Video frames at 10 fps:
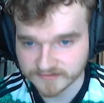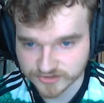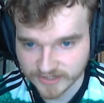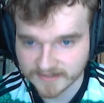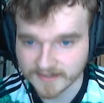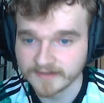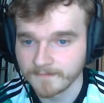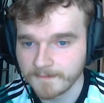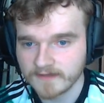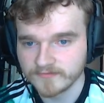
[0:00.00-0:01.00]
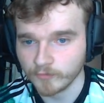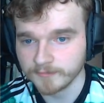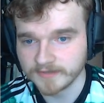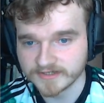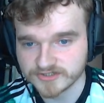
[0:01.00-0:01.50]
trend line. The
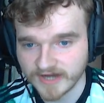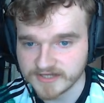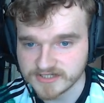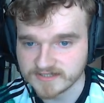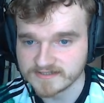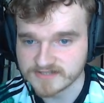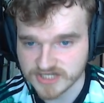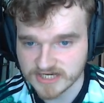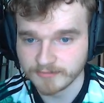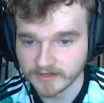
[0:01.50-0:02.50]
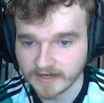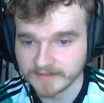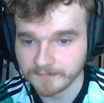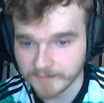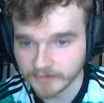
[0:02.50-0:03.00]
1-player strategy is cheaper at
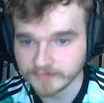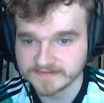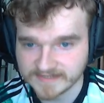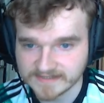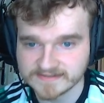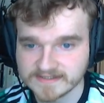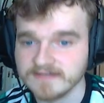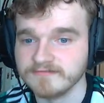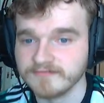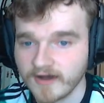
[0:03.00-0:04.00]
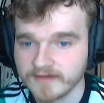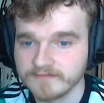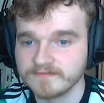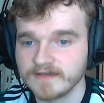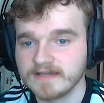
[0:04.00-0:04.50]
about
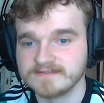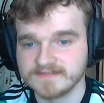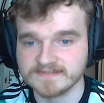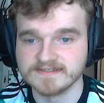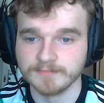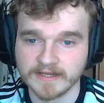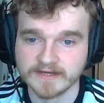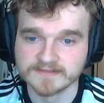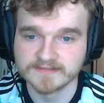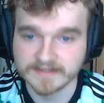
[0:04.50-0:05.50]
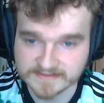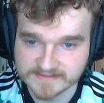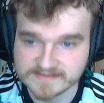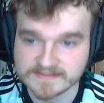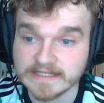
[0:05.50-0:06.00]
65, 60 players, like
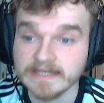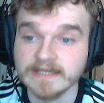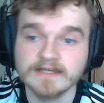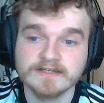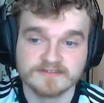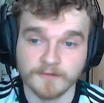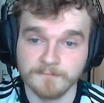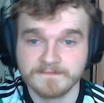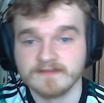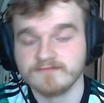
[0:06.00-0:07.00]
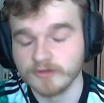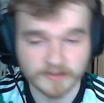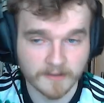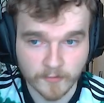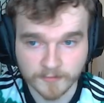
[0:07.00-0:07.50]
consistently. So if you
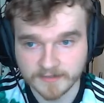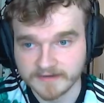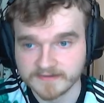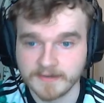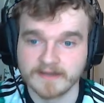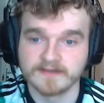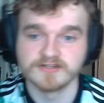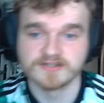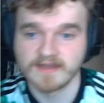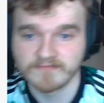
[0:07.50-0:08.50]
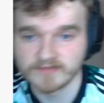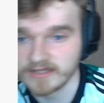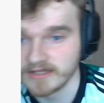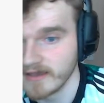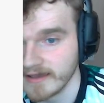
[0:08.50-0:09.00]
only want 1 player in the pack, you should
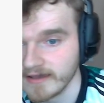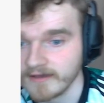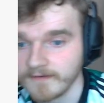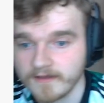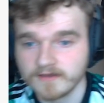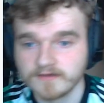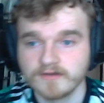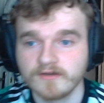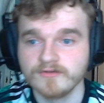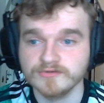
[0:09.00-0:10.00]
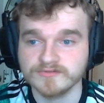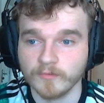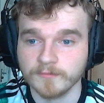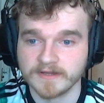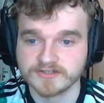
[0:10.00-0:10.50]
definitely use the
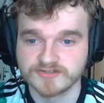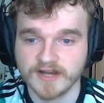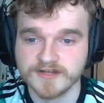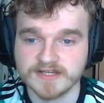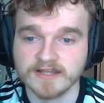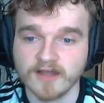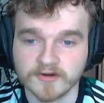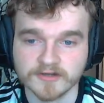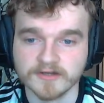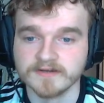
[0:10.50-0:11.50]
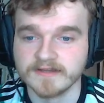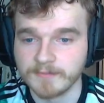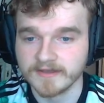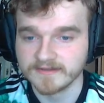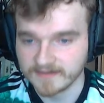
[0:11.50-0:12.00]
1-player strategy a lot earlier than you
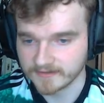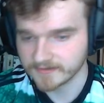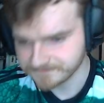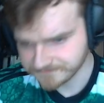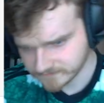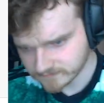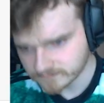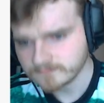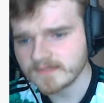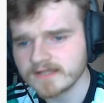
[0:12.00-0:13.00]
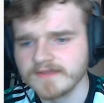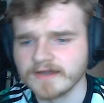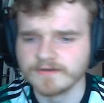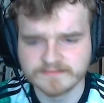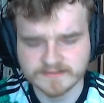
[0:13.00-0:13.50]
might think.
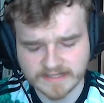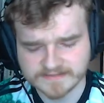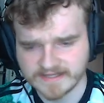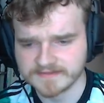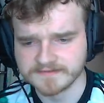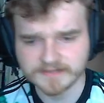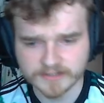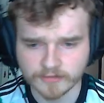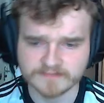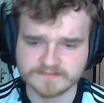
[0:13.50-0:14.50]
Now, if that's the end of the video, if there's